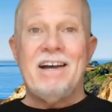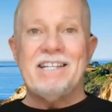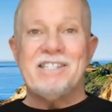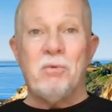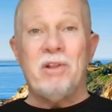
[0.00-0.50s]
I
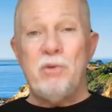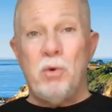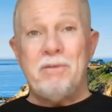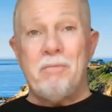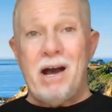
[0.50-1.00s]
said, well, if you
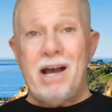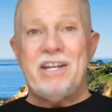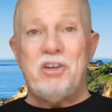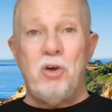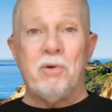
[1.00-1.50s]
wouldn't mind,
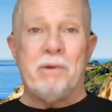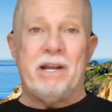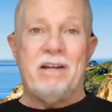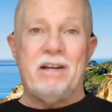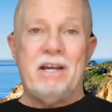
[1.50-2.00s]
humor
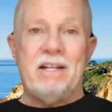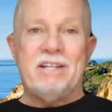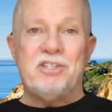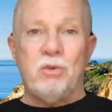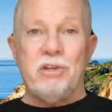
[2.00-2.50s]
me.
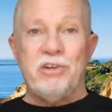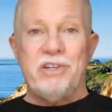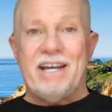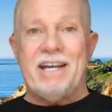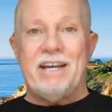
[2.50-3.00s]
Let's do a little
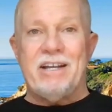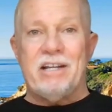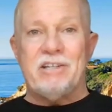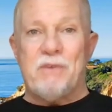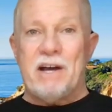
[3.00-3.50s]
digging
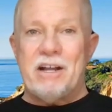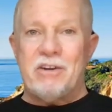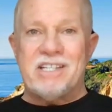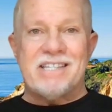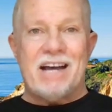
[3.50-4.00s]
and let's find out
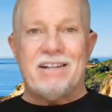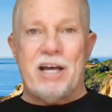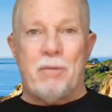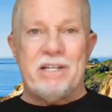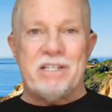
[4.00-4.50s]
exactly
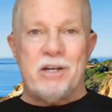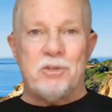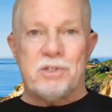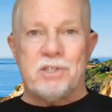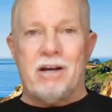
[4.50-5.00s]
how many
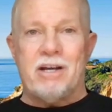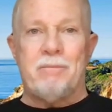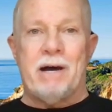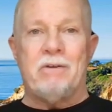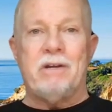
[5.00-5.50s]
sales we're talking
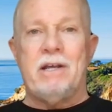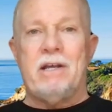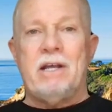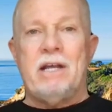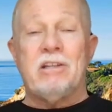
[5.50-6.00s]
about.
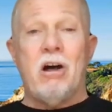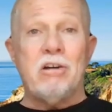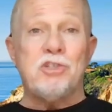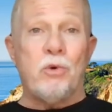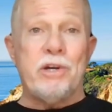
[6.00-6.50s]

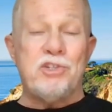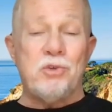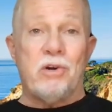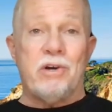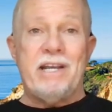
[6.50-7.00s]
Long story
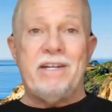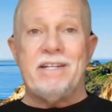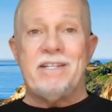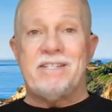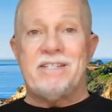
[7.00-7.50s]
short, he
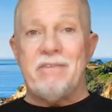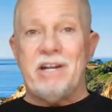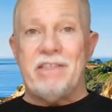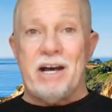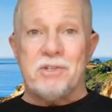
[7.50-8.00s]
did
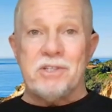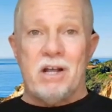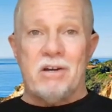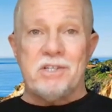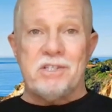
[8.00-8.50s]

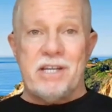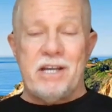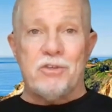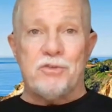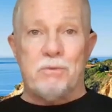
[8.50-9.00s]
$70,000 in
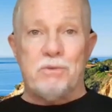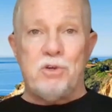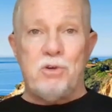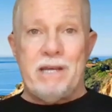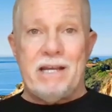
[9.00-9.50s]
sales from
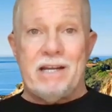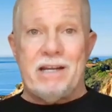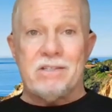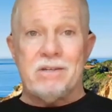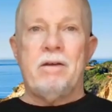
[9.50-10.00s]
2
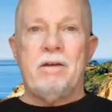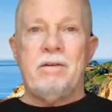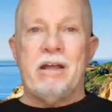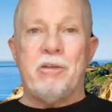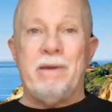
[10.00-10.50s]
meetings.
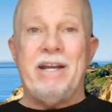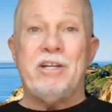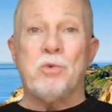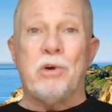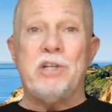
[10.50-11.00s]
Now, the
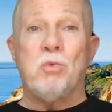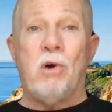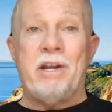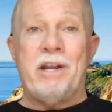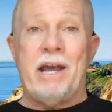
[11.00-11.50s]
meetings were each
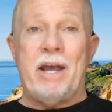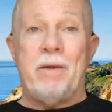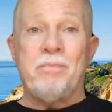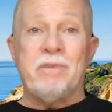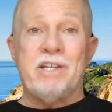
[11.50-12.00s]
one day.
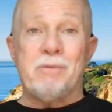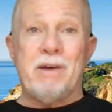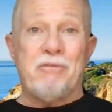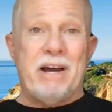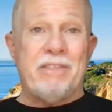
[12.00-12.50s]
As a
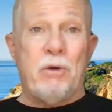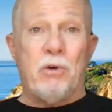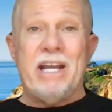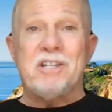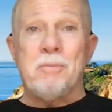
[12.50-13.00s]
matter of fact, they were
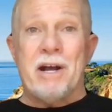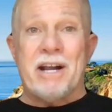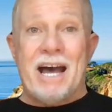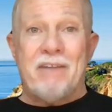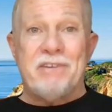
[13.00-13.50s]
each about a
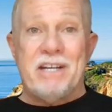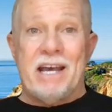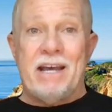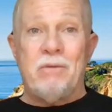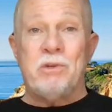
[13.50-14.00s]
half a
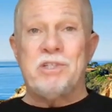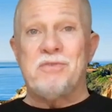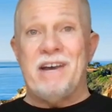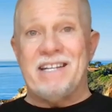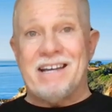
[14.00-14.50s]
day, which is
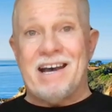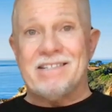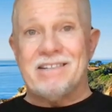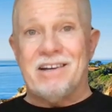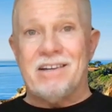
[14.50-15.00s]

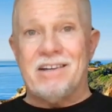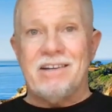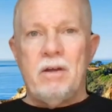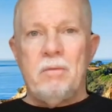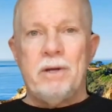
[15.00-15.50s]
fantastic.
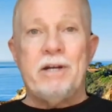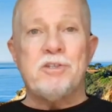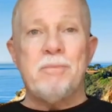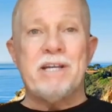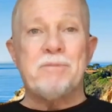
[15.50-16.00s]
But
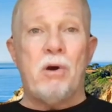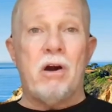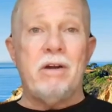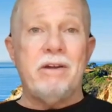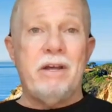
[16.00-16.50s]
here's the best
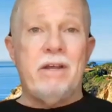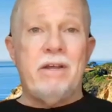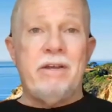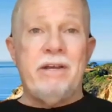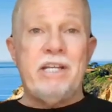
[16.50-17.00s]
part.
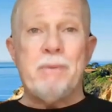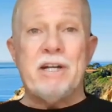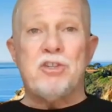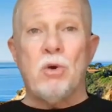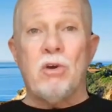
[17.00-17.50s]
He spent
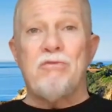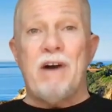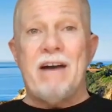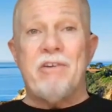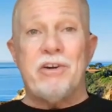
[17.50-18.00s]
a total of
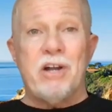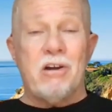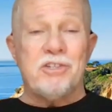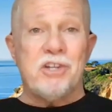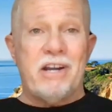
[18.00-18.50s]

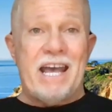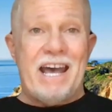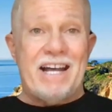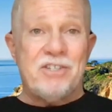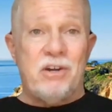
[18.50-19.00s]
$500 on
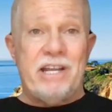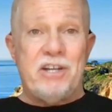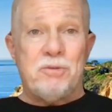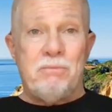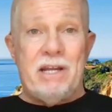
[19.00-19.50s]
ads on
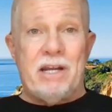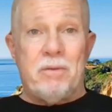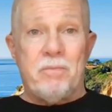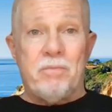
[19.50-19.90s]
each meeting.